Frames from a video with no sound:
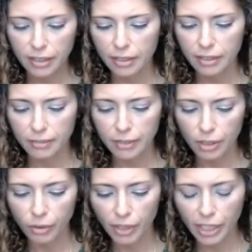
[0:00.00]
So
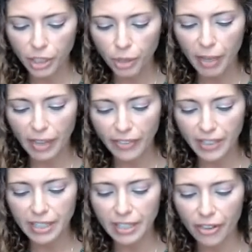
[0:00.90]
we incubate
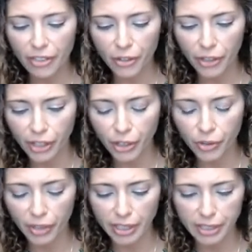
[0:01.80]
these at 30 degrees.